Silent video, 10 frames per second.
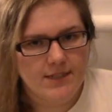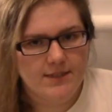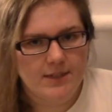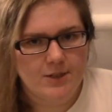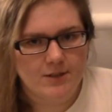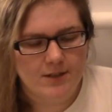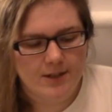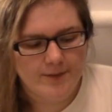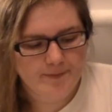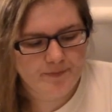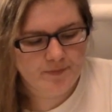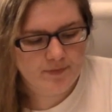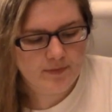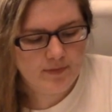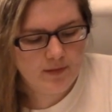stitches in it.
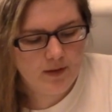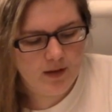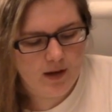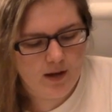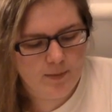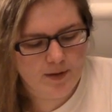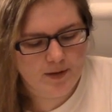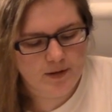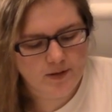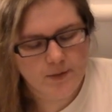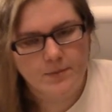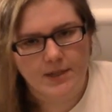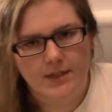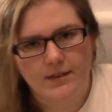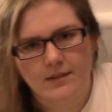And there are some
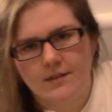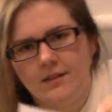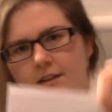beads.